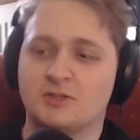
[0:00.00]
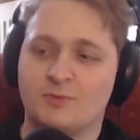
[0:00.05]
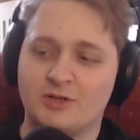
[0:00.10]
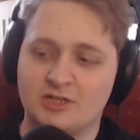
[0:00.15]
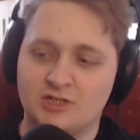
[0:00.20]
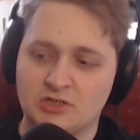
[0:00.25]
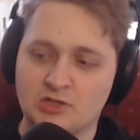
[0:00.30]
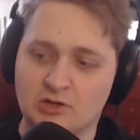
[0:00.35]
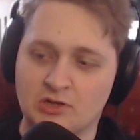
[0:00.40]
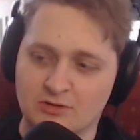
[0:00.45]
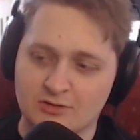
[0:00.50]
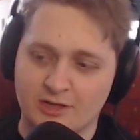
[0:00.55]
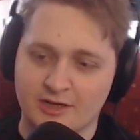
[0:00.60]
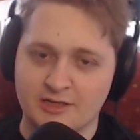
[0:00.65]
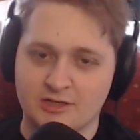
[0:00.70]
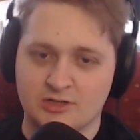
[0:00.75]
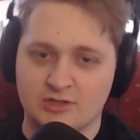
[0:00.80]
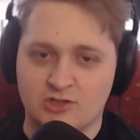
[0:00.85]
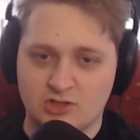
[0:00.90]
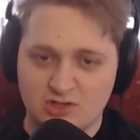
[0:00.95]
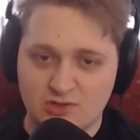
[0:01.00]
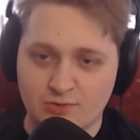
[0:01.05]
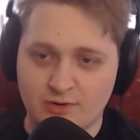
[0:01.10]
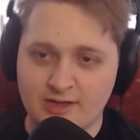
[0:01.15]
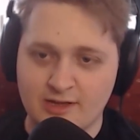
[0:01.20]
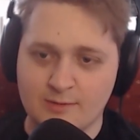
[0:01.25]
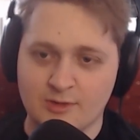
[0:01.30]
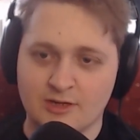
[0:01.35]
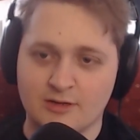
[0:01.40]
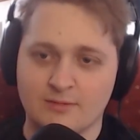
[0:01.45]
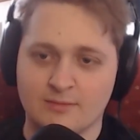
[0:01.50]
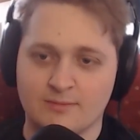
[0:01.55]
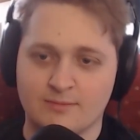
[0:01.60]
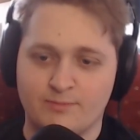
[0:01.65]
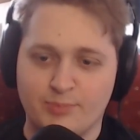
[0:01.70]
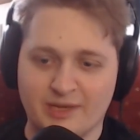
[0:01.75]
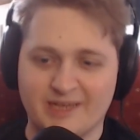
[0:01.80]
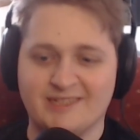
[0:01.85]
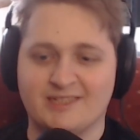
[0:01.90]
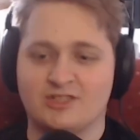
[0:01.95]
but he's not like screaming
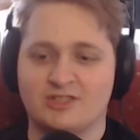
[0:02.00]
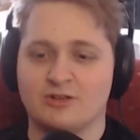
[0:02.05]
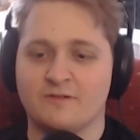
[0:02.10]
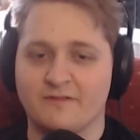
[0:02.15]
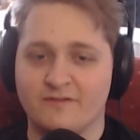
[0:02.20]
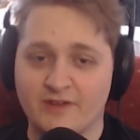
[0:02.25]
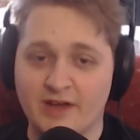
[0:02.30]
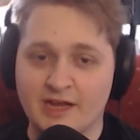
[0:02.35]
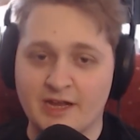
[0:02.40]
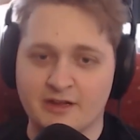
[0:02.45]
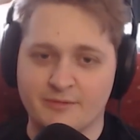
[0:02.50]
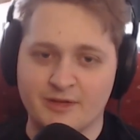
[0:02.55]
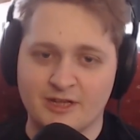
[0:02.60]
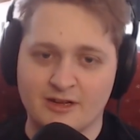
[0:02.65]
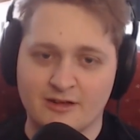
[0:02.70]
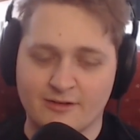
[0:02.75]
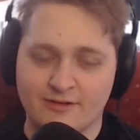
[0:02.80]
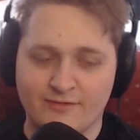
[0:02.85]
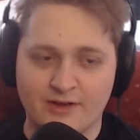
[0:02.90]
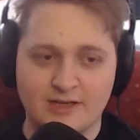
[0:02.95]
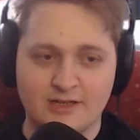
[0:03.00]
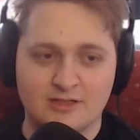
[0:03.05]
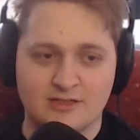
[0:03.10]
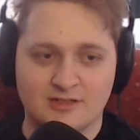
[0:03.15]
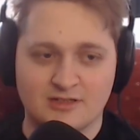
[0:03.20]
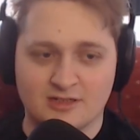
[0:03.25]
piss and venom in her face.